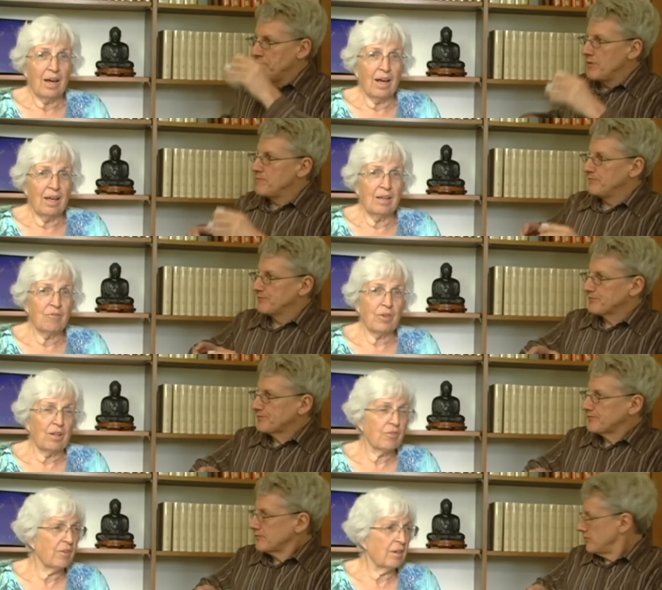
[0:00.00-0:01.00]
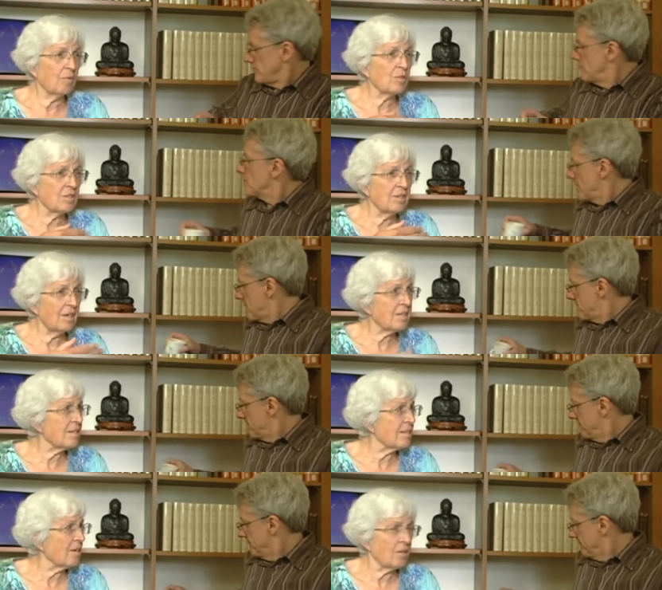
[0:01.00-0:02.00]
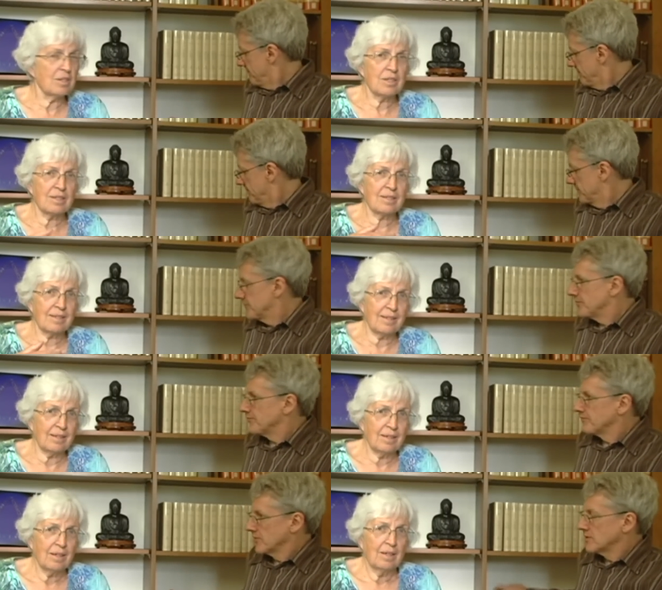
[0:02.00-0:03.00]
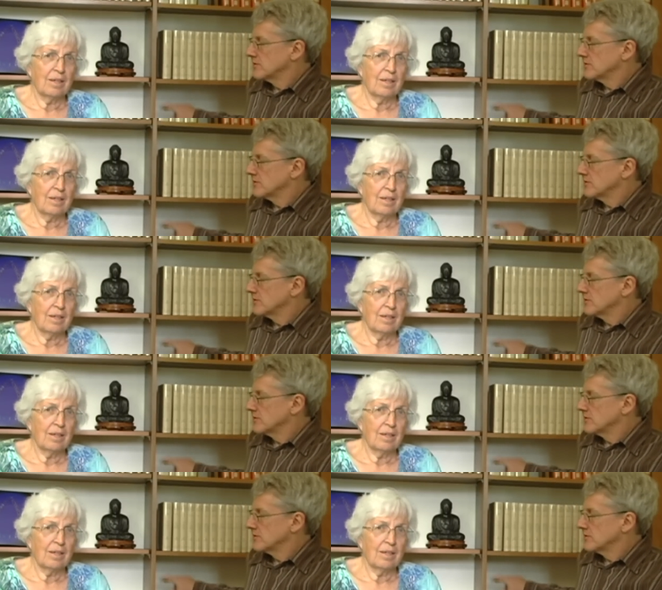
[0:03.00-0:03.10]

Speaker 1: I felt that it was necessary to see